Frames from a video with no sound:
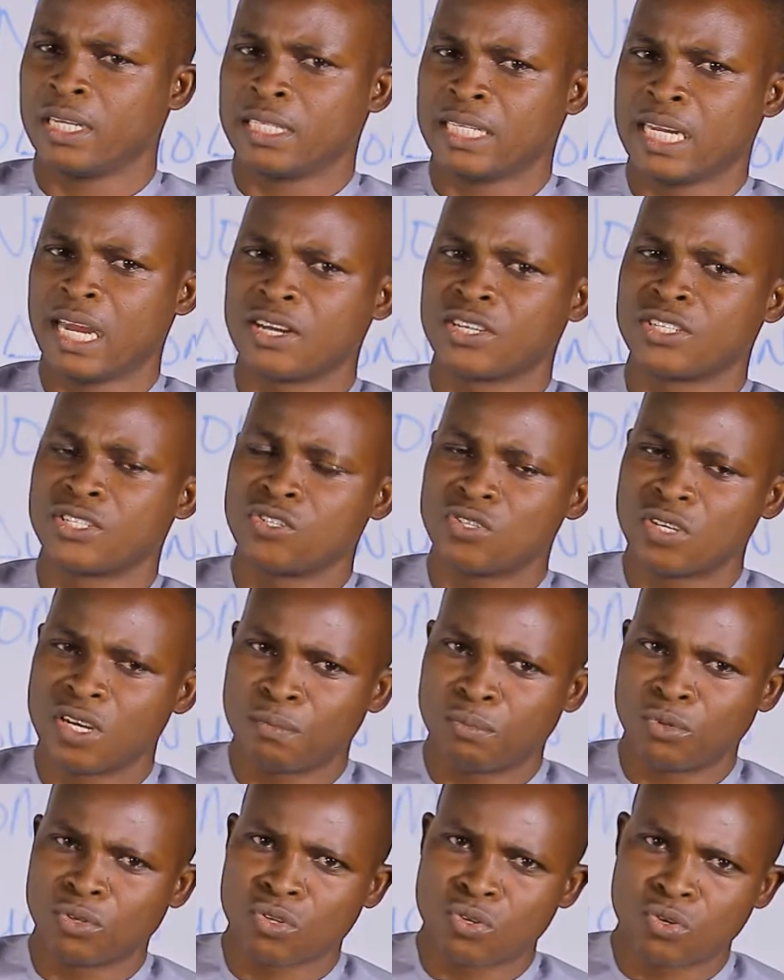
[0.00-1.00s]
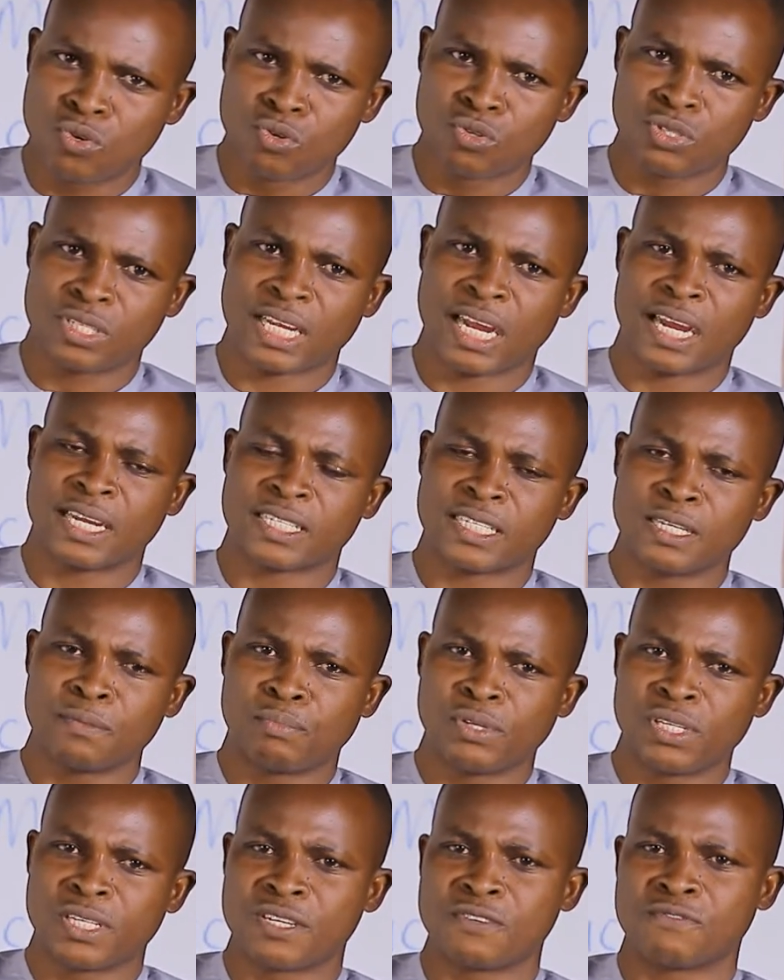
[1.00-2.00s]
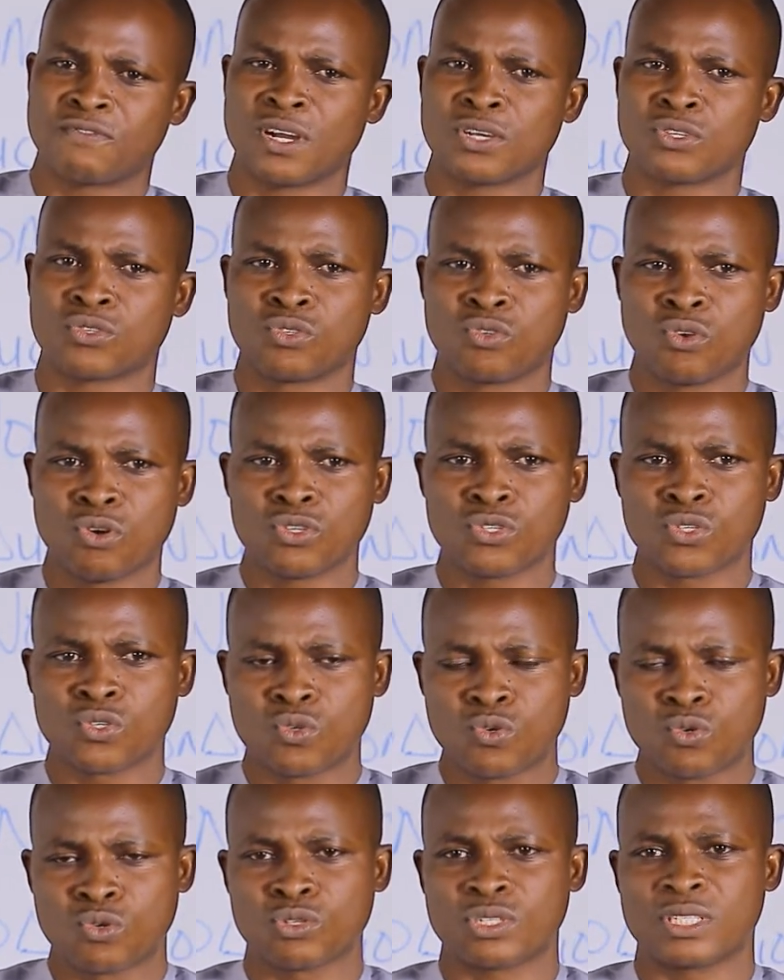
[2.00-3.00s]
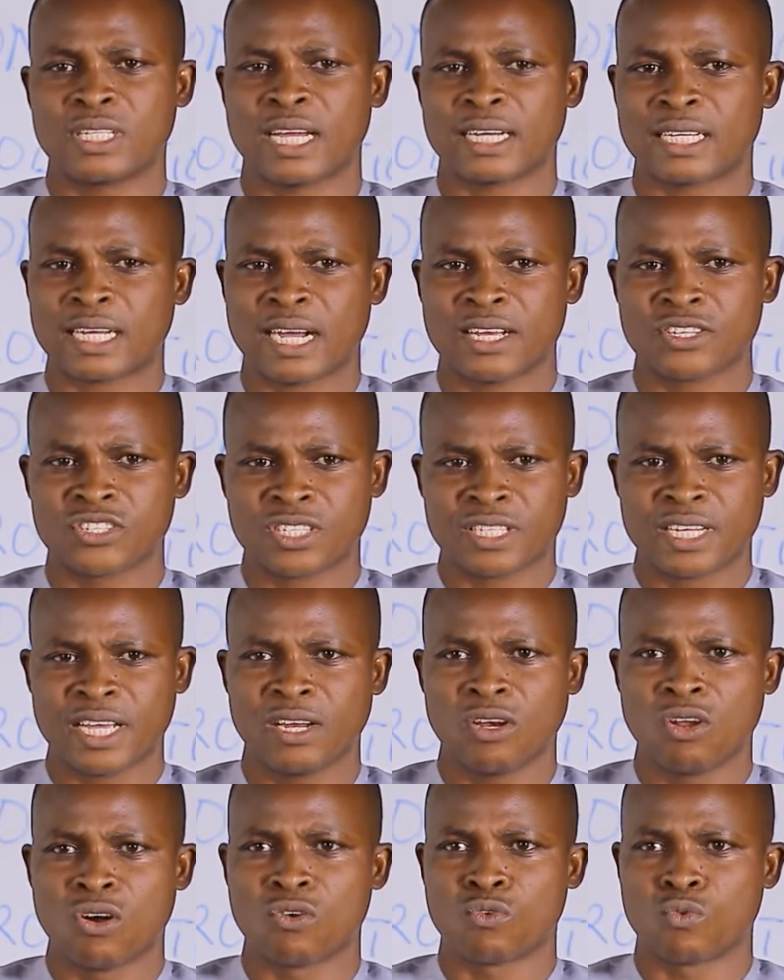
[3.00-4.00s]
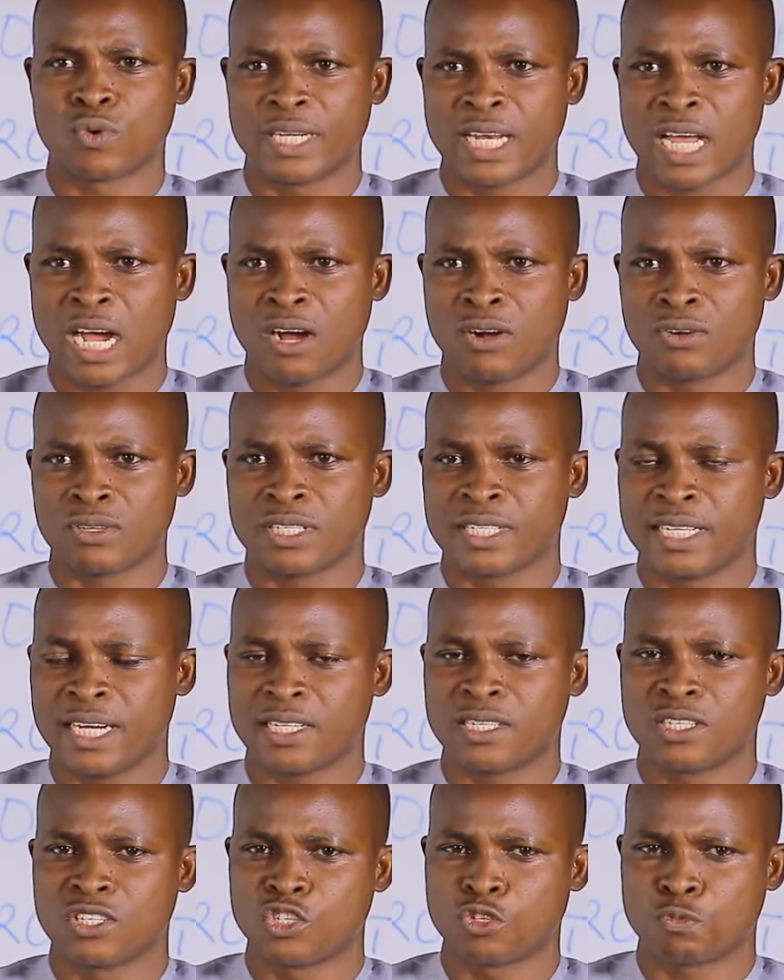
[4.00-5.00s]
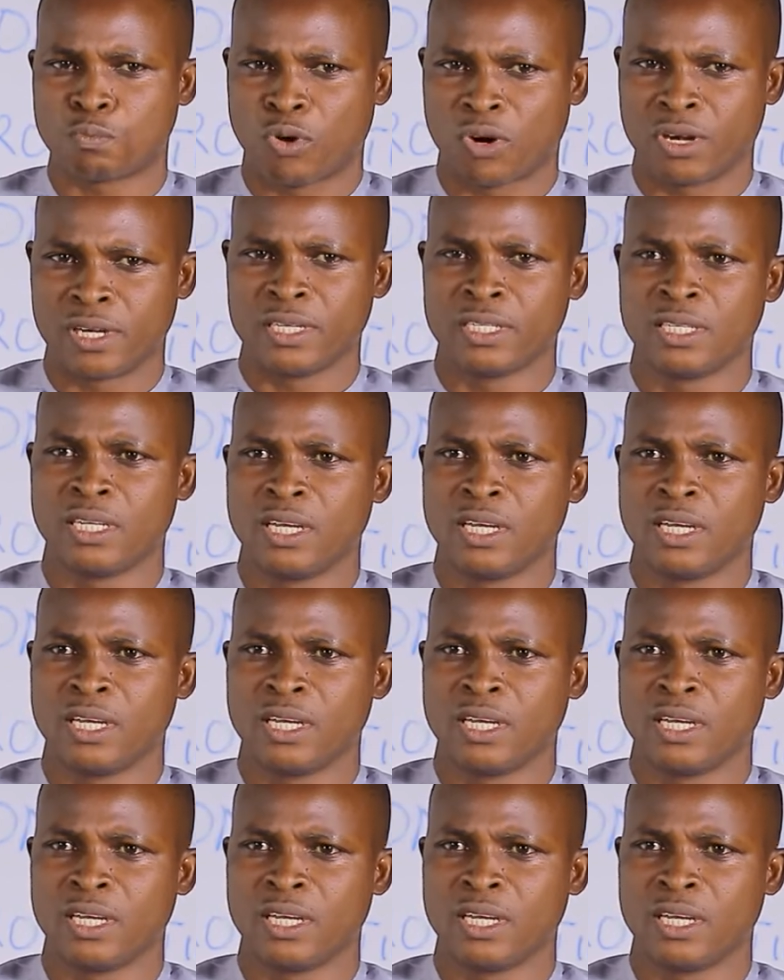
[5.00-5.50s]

Now, the durable goods are simply refers to those goods that can stay long without getting spoiled.